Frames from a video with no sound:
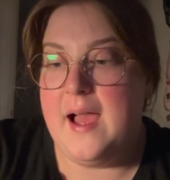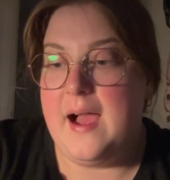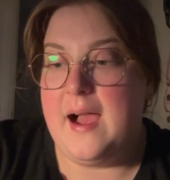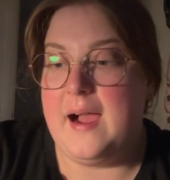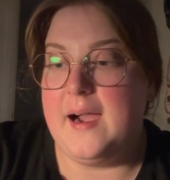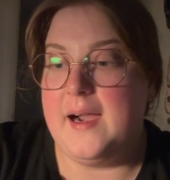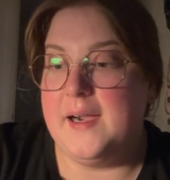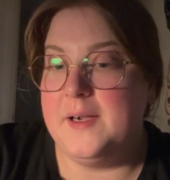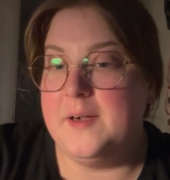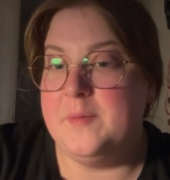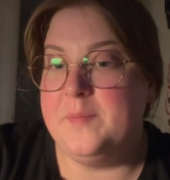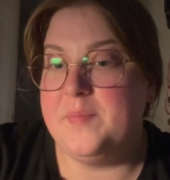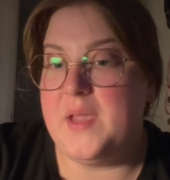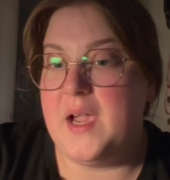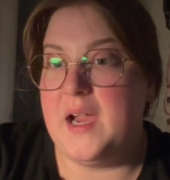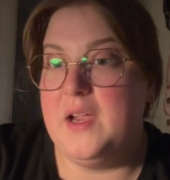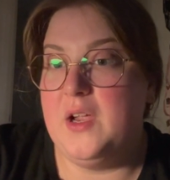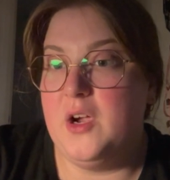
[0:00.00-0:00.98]
Um,
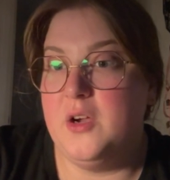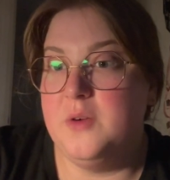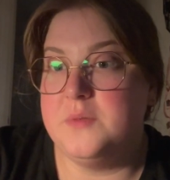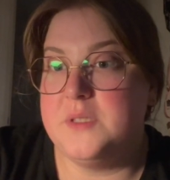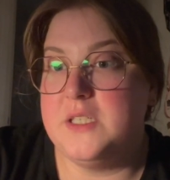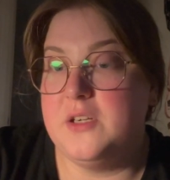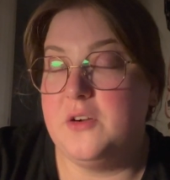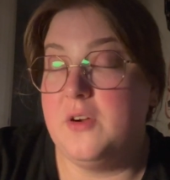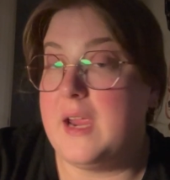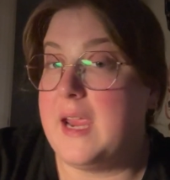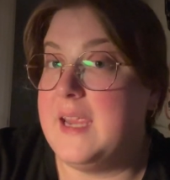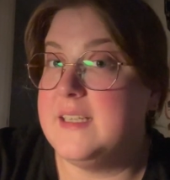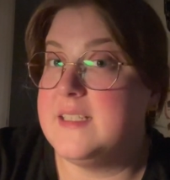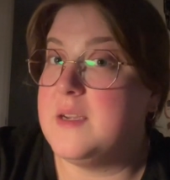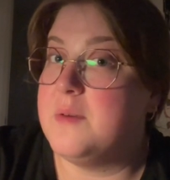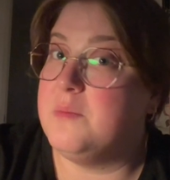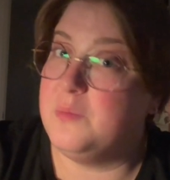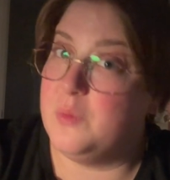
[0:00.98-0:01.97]
I hope to
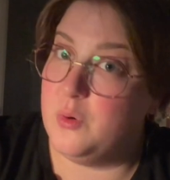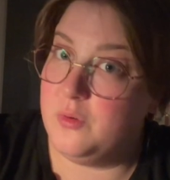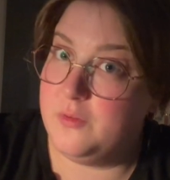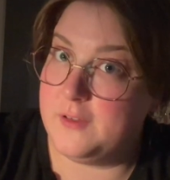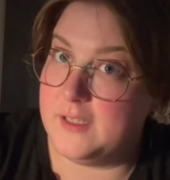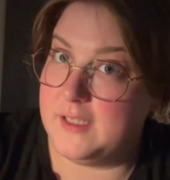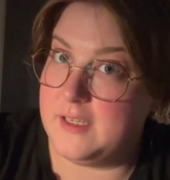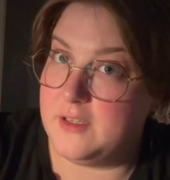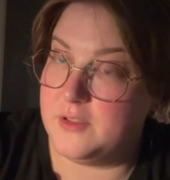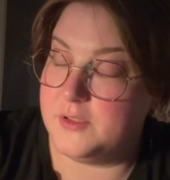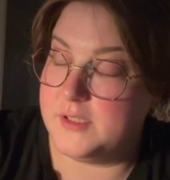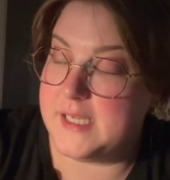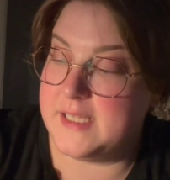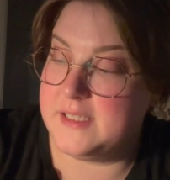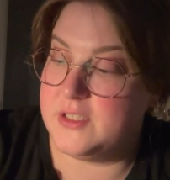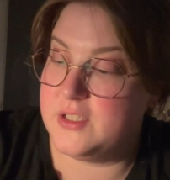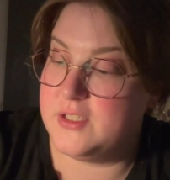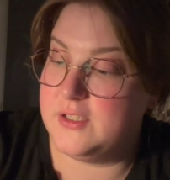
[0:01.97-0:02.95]
create more fun
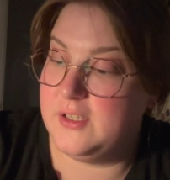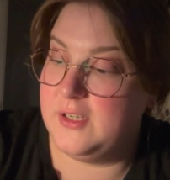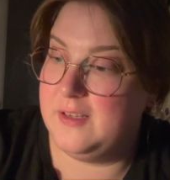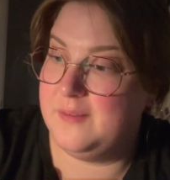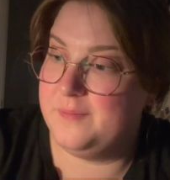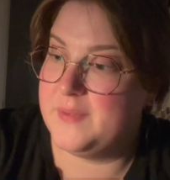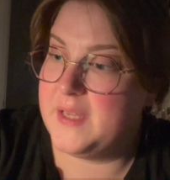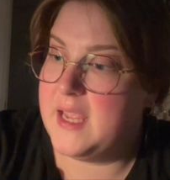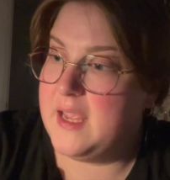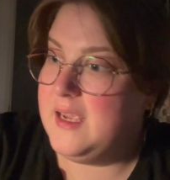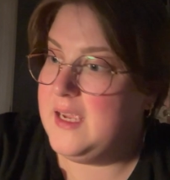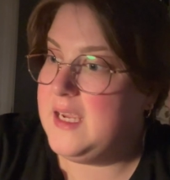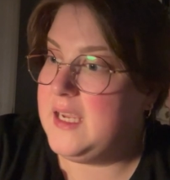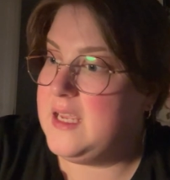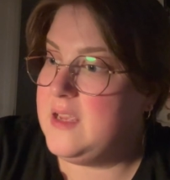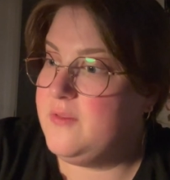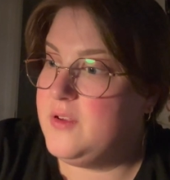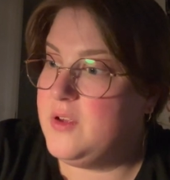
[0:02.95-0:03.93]
content soon.
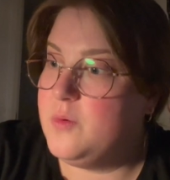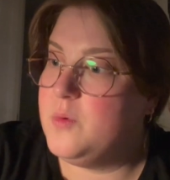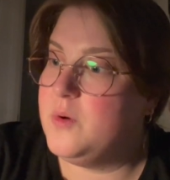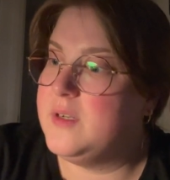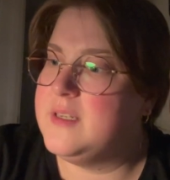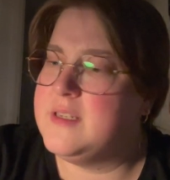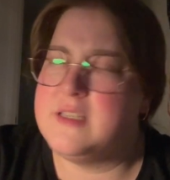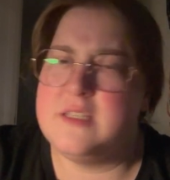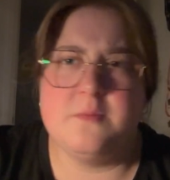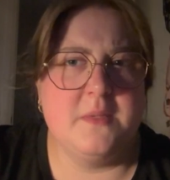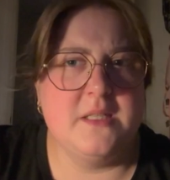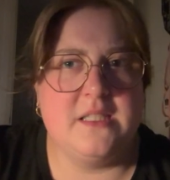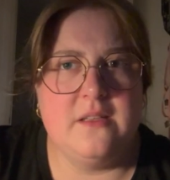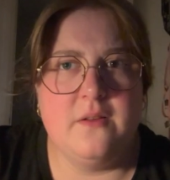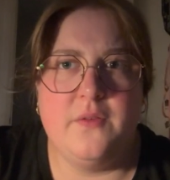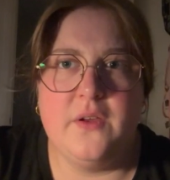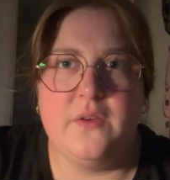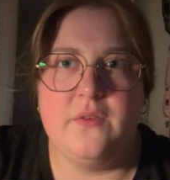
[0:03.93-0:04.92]
If you want a
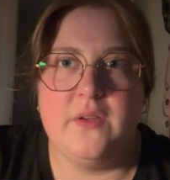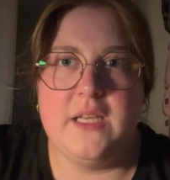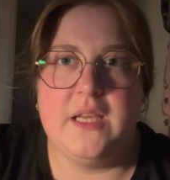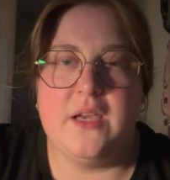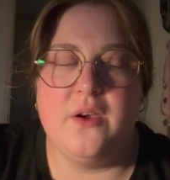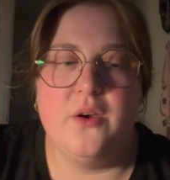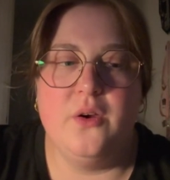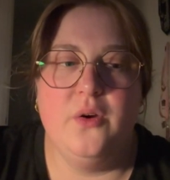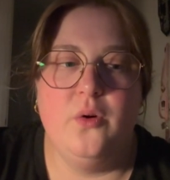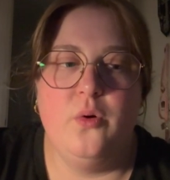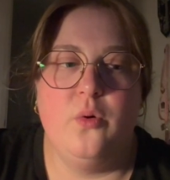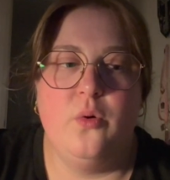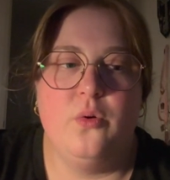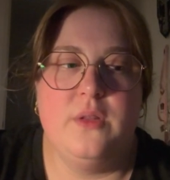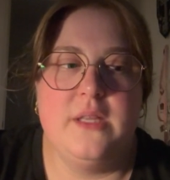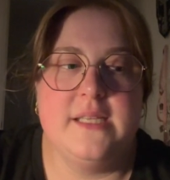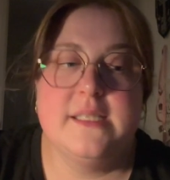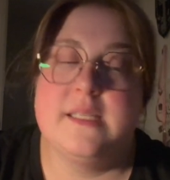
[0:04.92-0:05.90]
specific video
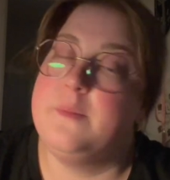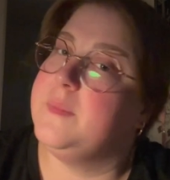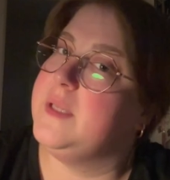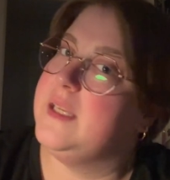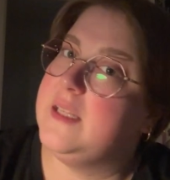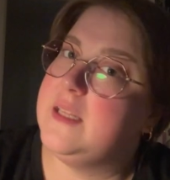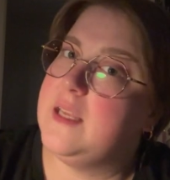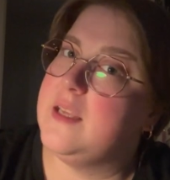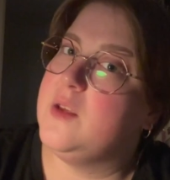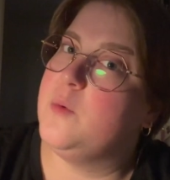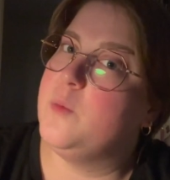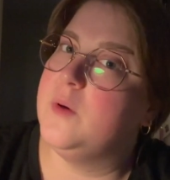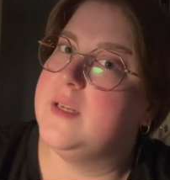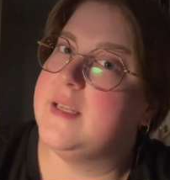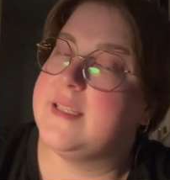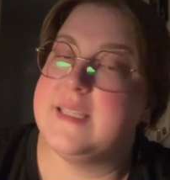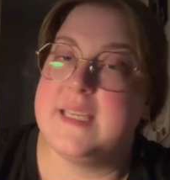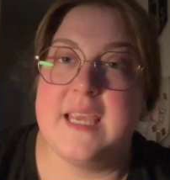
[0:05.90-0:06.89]
or there's something that you
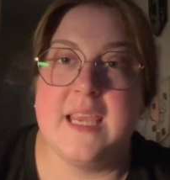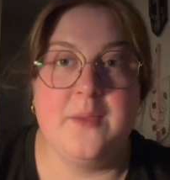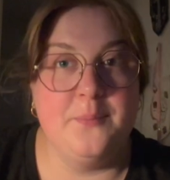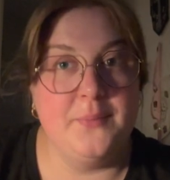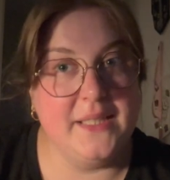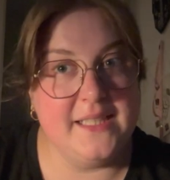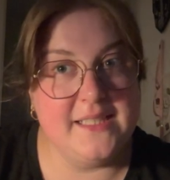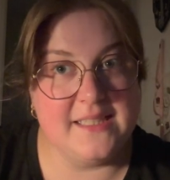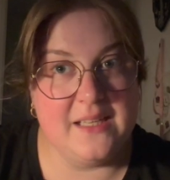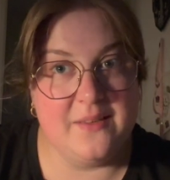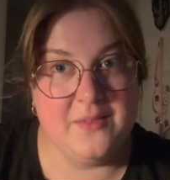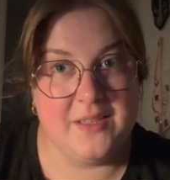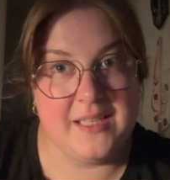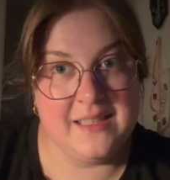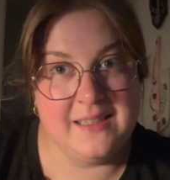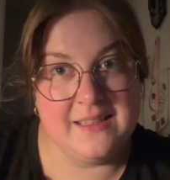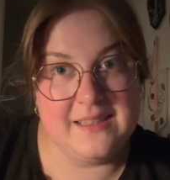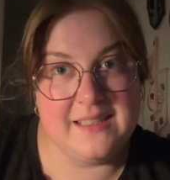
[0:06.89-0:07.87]
want to see, please leave it
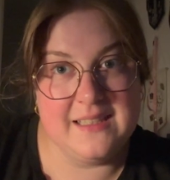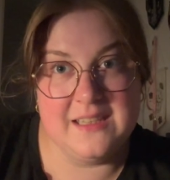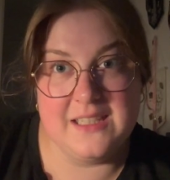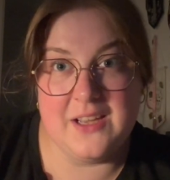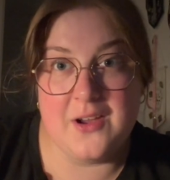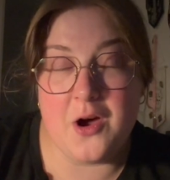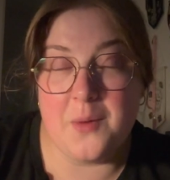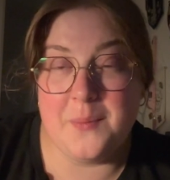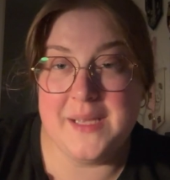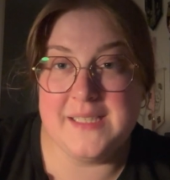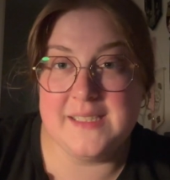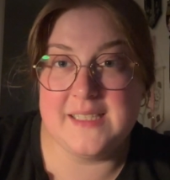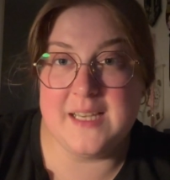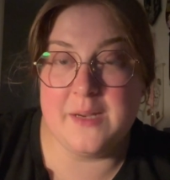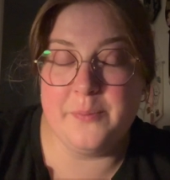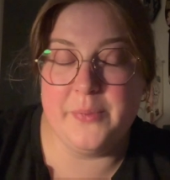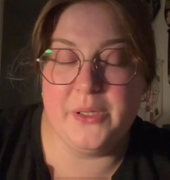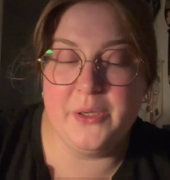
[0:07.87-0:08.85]
in, in the comments
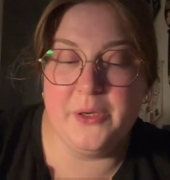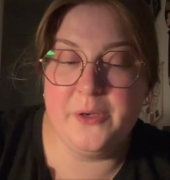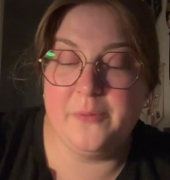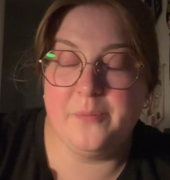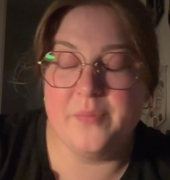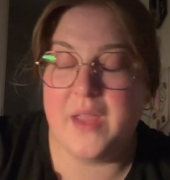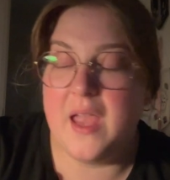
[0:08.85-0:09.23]
down below.